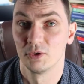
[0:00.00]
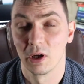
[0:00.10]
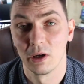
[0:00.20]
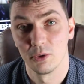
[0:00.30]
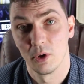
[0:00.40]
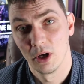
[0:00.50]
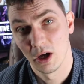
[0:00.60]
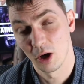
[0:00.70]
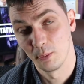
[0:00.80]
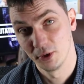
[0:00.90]
So I'll,
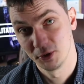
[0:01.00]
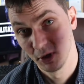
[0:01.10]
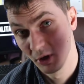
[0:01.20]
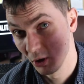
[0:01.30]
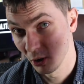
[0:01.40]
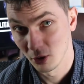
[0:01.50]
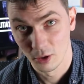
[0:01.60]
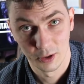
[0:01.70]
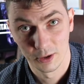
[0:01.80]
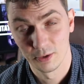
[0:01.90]
I'll put
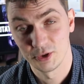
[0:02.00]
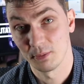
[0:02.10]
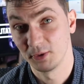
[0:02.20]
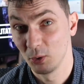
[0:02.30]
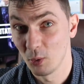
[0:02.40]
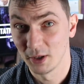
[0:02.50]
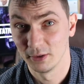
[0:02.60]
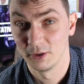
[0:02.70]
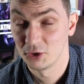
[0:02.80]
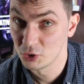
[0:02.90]
uh, chapter
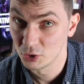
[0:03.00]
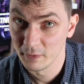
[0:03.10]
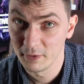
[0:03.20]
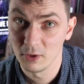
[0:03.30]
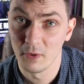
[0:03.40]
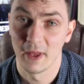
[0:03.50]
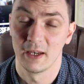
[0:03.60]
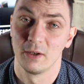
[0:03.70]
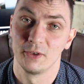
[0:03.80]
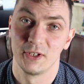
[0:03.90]
1 literature review,
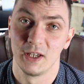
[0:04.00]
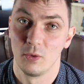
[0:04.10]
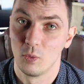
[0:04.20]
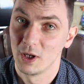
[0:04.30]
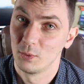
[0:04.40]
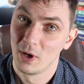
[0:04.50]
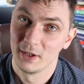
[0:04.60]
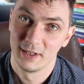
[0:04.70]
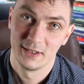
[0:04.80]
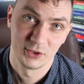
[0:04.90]
then I'll say
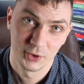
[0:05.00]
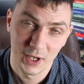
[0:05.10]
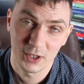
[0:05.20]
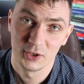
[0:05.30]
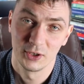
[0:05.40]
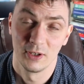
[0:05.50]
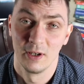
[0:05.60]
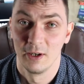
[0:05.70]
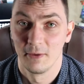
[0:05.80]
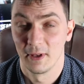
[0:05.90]
1-1 introduction,
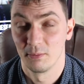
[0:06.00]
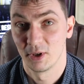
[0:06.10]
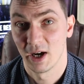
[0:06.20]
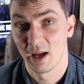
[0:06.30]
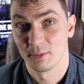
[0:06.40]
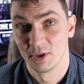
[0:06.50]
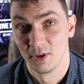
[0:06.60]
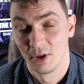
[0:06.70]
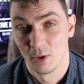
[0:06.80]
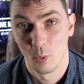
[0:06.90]
then perhaps
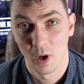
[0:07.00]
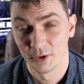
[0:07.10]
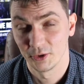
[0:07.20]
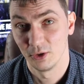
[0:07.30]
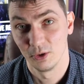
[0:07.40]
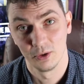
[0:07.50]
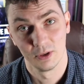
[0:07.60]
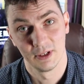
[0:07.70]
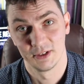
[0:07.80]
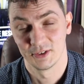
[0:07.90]

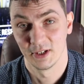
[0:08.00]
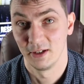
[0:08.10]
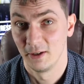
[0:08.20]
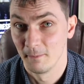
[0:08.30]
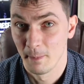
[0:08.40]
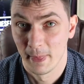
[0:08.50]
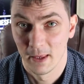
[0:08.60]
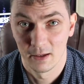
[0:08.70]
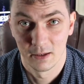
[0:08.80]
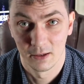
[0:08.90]
1-2, let's say,
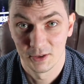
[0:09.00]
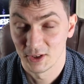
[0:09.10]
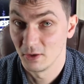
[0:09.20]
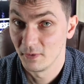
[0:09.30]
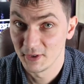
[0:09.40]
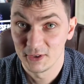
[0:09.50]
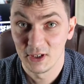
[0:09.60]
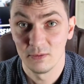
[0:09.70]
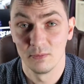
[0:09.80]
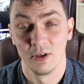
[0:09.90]
uh,
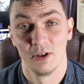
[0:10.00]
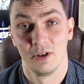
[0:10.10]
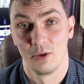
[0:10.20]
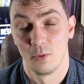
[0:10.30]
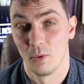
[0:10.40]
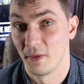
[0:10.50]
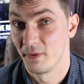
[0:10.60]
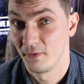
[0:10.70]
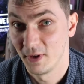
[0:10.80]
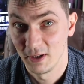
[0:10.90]
self-esteem, one
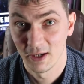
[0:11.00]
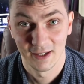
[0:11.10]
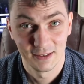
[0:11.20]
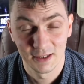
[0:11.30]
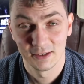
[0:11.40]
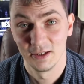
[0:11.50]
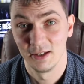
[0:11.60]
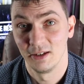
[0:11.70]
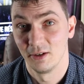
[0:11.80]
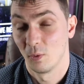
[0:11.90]
three
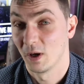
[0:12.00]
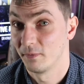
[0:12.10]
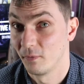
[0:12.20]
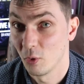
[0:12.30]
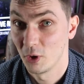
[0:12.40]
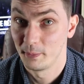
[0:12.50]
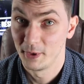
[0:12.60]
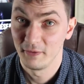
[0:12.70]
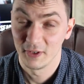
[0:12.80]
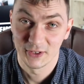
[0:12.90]
identity, one four
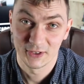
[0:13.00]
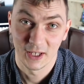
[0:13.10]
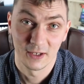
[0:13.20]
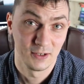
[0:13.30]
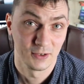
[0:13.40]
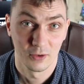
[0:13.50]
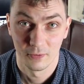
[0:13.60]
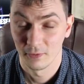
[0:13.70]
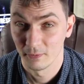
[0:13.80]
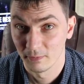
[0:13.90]
previous studies
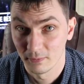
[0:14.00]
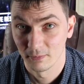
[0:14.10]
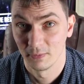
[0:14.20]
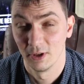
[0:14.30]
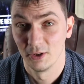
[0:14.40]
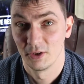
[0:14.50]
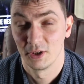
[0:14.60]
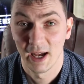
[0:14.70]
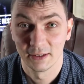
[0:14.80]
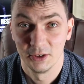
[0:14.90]
of
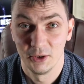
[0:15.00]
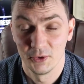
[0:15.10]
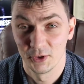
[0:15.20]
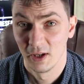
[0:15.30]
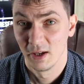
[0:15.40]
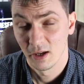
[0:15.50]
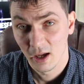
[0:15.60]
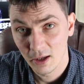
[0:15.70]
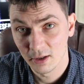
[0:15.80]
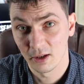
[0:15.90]
learner attitudes
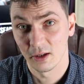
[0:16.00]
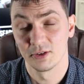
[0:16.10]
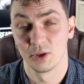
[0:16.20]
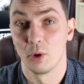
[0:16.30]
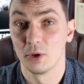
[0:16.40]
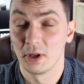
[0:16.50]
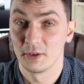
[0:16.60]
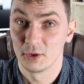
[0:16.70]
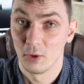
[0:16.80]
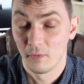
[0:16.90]
and and so on
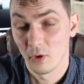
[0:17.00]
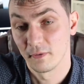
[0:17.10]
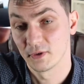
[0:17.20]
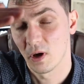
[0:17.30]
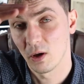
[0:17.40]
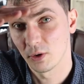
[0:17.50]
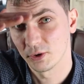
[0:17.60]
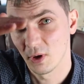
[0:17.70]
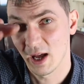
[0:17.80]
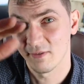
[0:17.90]
and so forth so I
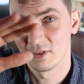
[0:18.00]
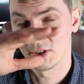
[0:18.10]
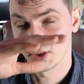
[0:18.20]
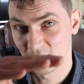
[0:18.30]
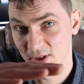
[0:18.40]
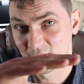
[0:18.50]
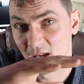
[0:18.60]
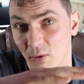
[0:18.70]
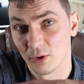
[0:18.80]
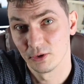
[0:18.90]
want to have this list
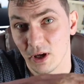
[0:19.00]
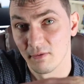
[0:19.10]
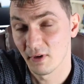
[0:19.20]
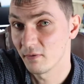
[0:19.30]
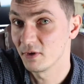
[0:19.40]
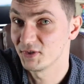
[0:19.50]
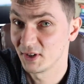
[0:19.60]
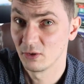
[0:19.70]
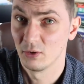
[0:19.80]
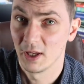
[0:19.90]
I want to have every
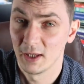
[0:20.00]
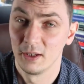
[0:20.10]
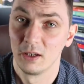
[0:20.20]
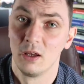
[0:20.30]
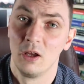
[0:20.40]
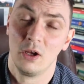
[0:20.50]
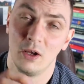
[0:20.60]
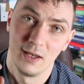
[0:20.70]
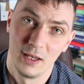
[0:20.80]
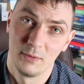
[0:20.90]
single heading
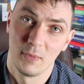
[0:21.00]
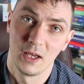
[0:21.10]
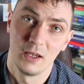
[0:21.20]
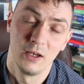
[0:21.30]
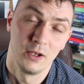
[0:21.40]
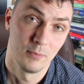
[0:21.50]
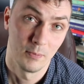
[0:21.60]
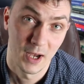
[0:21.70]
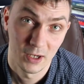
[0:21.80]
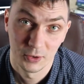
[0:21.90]
in my
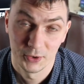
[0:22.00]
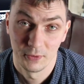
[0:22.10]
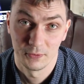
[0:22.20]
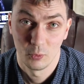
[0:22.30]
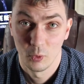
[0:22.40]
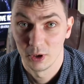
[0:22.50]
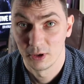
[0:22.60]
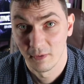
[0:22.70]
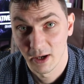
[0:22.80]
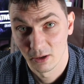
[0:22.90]
Microsoft
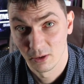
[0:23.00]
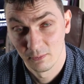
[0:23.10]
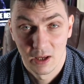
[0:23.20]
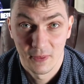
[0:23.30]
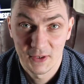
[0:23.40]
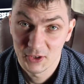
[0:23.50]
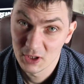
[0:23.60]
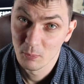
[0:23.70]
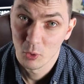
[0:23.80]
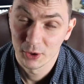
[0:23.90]
Word file and this
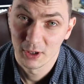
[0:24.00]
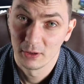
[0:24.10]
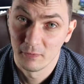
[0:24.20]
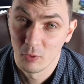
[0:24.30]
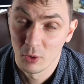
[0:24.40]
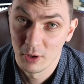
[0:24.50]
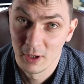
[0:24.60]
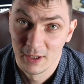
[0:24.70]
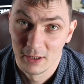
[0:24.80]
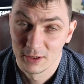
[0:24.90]
is important for
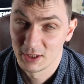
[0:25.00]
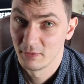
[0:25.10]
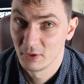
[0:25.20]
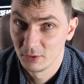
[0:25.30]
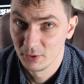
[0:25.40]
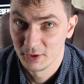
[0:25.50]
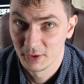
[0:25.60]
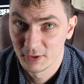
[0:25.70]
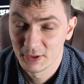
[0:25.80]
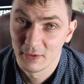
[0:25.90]
several
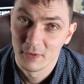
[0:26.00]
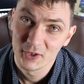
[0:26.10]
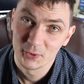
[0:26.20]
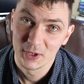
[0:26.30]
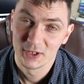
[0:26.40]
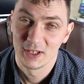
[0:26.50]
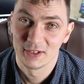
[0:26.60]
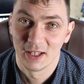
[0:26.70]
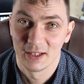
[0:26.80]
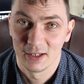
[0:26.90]
reasons the first reason
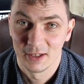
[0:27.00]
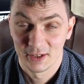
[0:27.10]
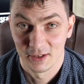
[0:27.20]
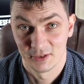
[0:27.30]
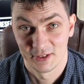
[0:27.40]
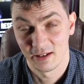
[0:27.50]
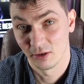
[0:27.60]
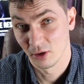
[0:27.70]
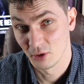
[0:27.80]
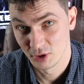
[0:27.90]
is that is a
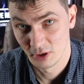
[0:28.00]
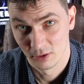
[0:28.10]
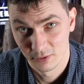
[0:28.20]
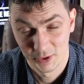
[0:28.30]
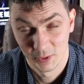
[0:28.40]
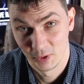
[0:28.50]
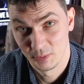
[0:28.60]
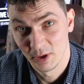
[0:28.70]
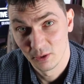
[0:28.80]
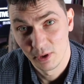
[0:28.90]
psychological so to
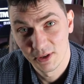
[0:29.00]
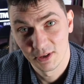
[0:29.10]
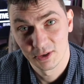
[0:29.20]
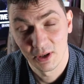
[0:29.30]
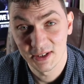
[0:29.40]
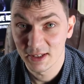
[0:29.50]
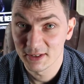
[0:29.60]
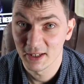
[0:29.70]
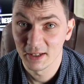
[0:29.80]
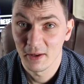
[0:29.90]
speak reason so as I
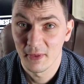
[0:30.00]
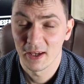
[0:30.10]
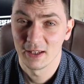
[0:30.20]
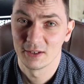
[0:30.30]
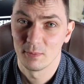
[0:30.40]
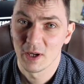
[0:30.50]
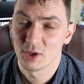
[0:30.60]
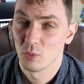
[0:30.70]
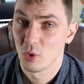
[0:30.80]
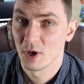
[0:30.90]
said I think it's
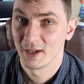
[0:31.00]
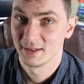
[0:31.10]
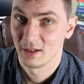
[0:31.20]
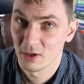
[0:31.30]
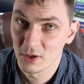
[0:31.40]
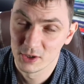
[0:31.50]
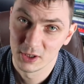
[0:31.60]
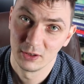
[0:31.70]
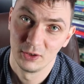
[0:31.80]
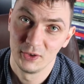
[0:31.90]
much more
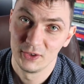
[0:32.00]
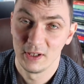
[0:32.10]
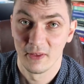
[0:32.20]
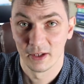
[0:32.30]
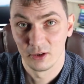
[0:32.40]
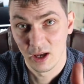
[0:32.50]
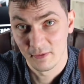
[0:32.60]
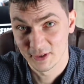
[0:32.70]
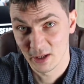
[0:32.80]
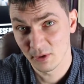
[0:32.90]
encouraging to see that you
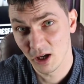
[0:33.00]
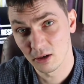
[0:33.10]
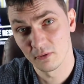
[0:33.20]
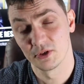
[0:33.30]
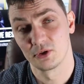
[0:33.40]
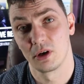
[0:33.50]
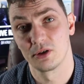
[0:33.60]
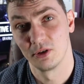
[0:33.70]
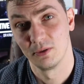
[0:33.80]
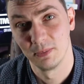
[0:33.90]
have some kind of a
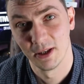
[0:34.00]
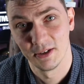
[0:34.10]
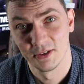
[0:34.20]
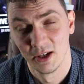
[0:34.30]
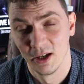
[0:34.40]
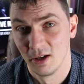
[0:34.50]
structure in place